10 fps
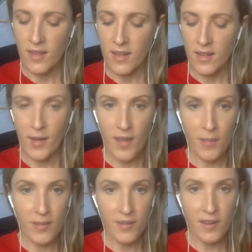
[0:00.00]
And I was
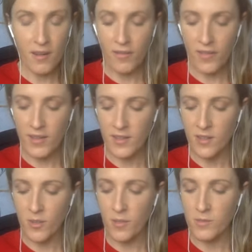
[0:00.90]
absolutely terrified. I didn't
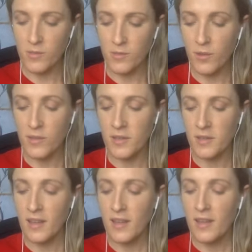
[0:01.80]
know what I was
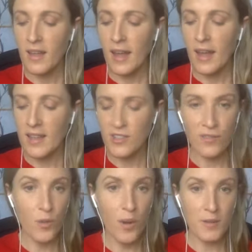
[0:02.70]
doing. I don't even
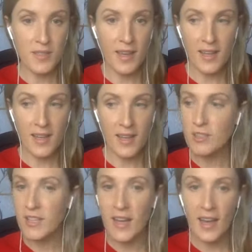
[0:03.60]
know what I was saying. I don't
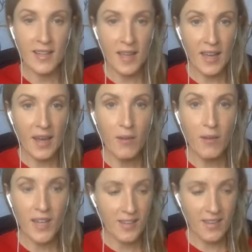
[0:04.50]
even think I had an
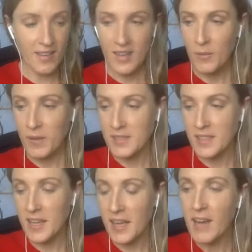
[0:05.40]
outline. Whereas
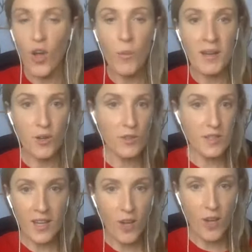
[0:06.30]
today I have all my notes.
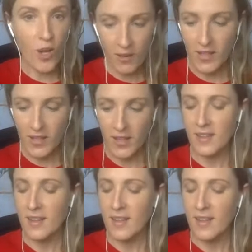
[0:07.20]
I had all my outline.